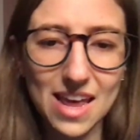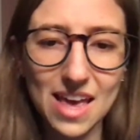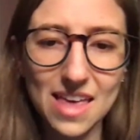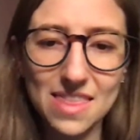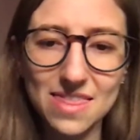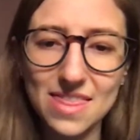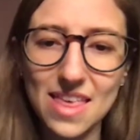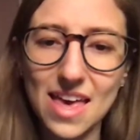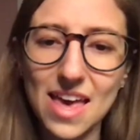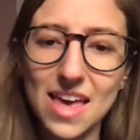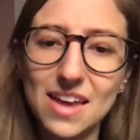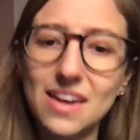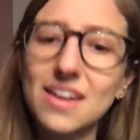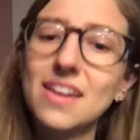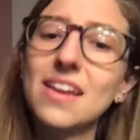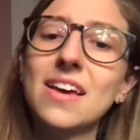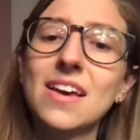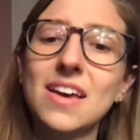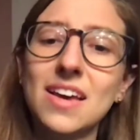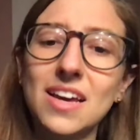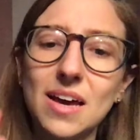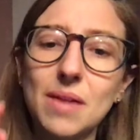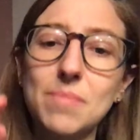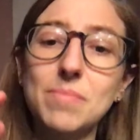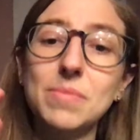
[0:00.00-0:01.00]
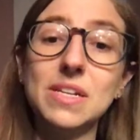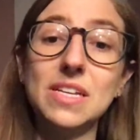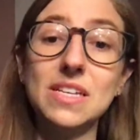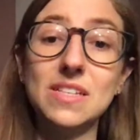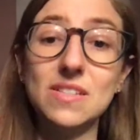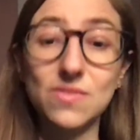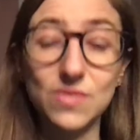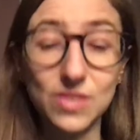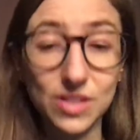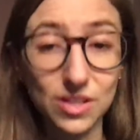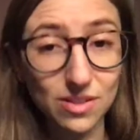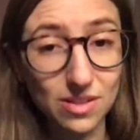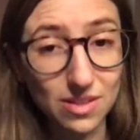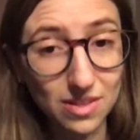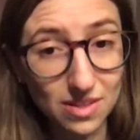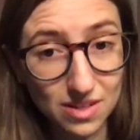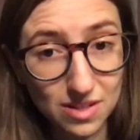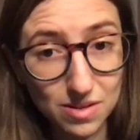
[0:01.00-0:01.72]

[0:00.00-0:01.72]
and then companies feel that the